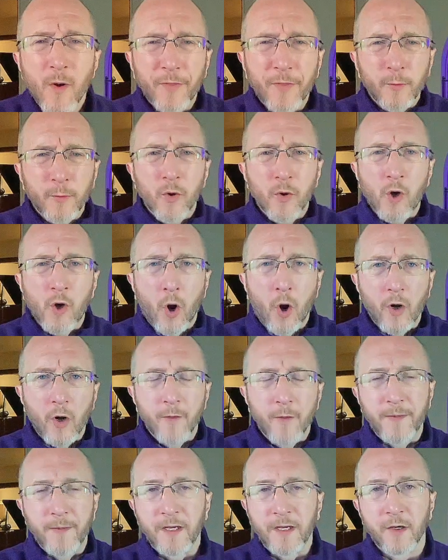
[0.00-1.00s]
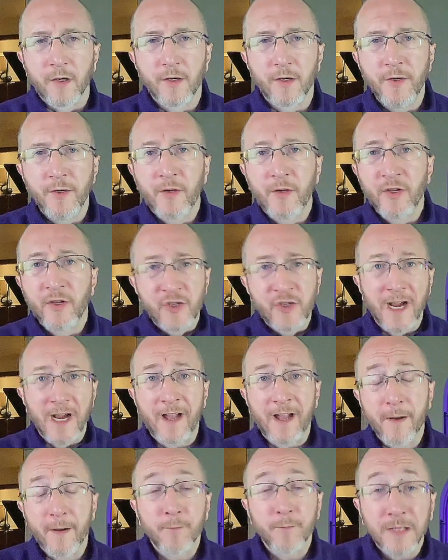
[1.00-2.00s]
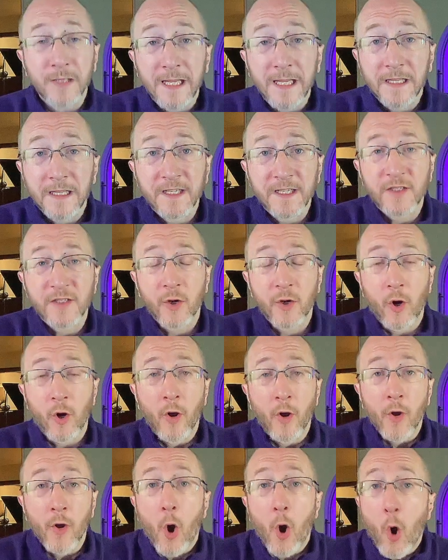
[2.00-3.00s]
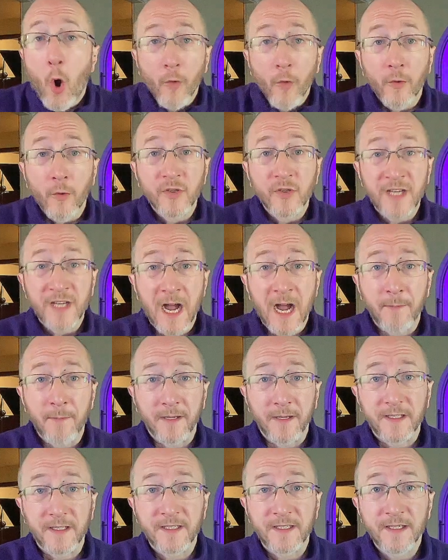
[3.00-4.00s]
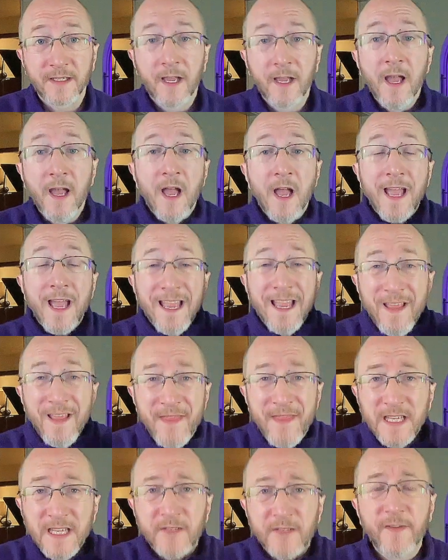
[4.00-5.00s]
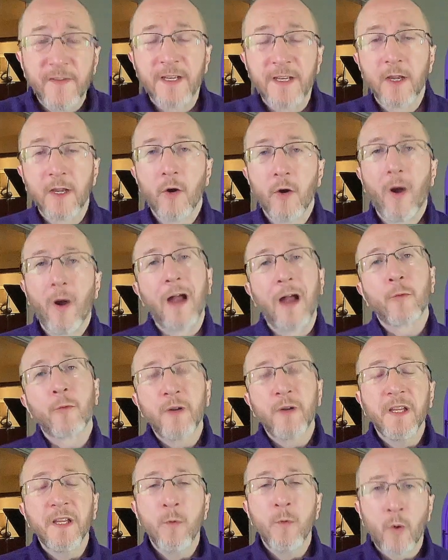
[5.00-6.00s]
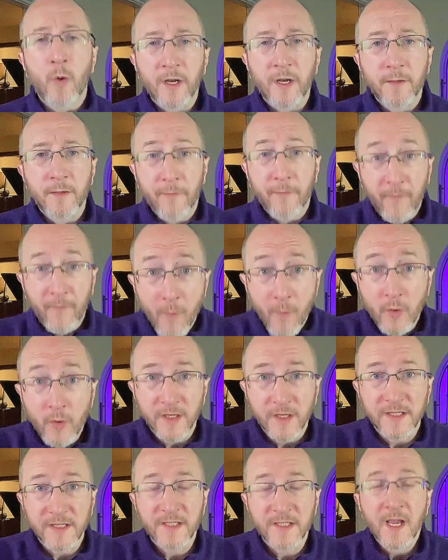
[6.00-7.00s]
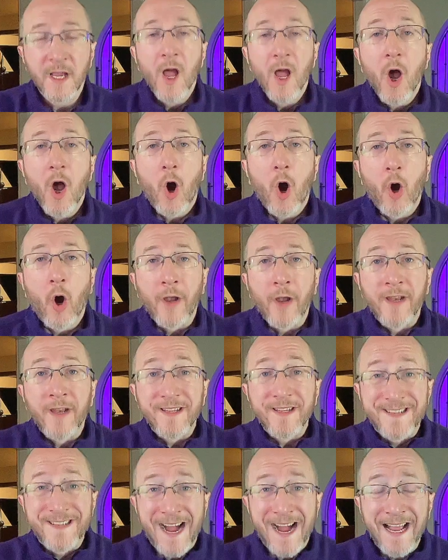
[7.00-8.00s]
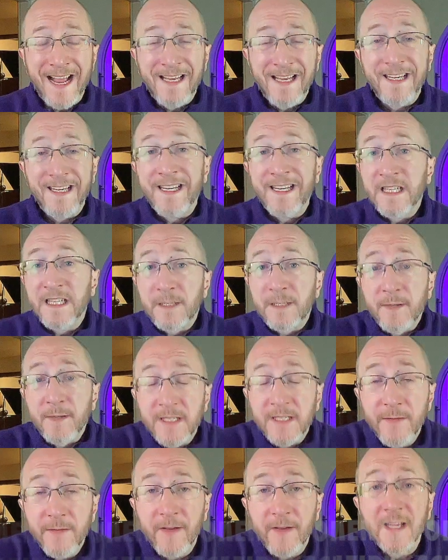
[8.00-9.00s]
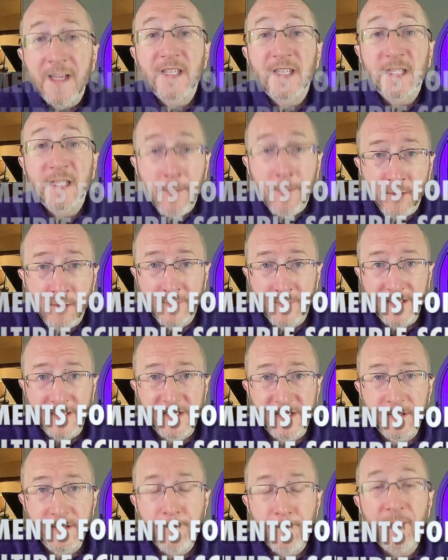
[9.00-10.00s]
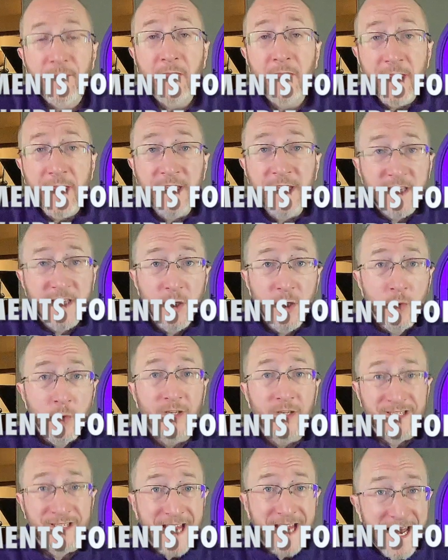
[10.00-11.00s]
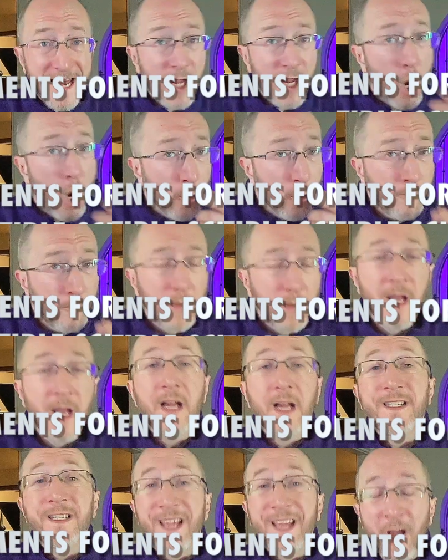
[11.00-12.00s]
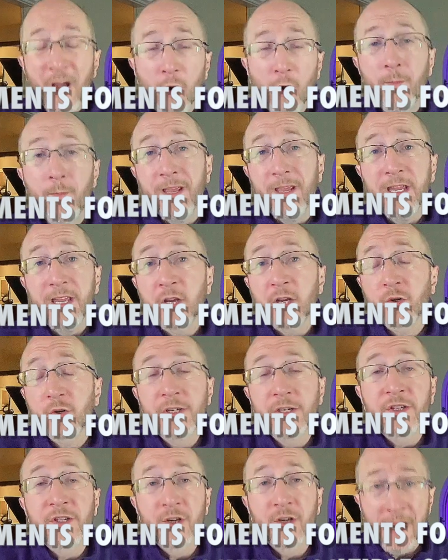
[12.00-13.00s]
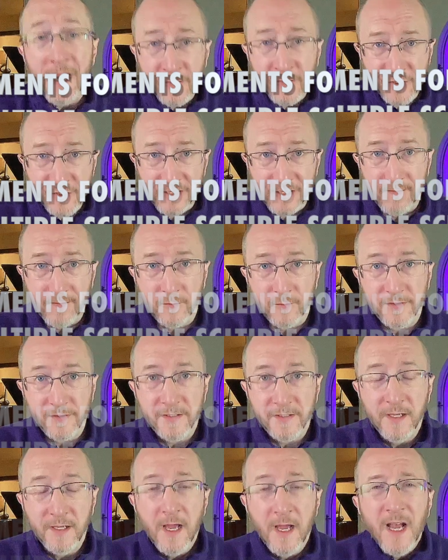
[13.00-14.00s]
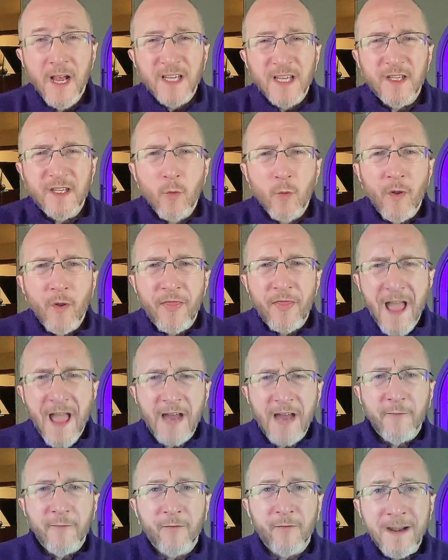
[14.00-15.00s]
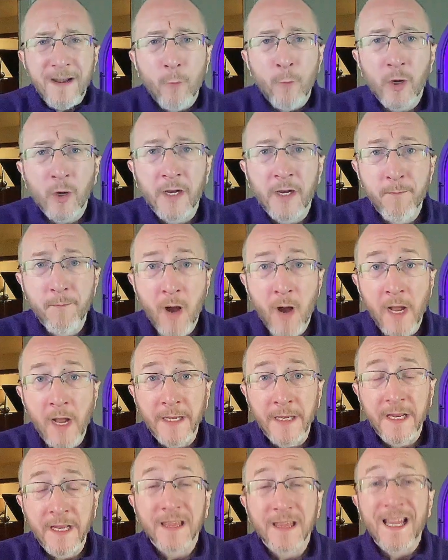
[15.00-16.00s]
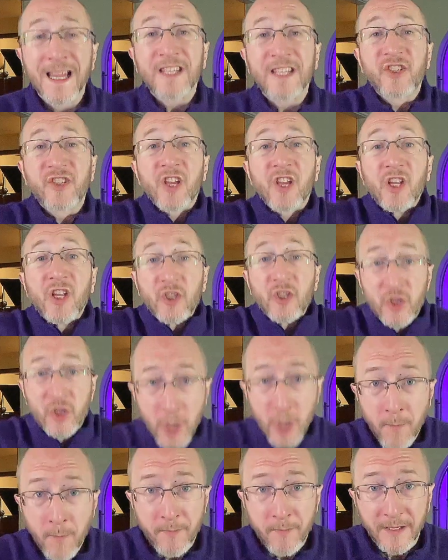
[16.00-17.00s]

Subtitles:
throw a card up here and you can check out a playlist on all those topics. In this video, I really wanted to focus on diet and in specific supplements, things that you can take to help increase your energy levels. So with that framework in mind, let's jump